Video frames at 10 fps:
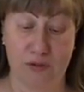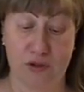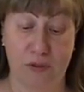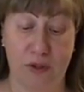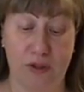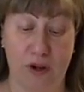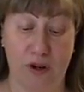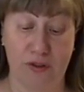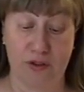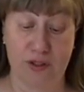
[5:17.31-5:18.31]
spirit
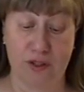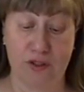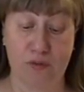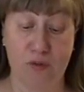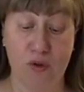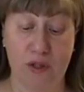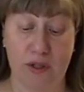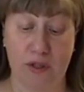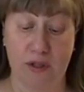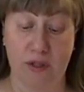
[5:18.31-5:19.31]
authors in this
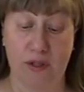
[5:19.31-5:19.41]
book,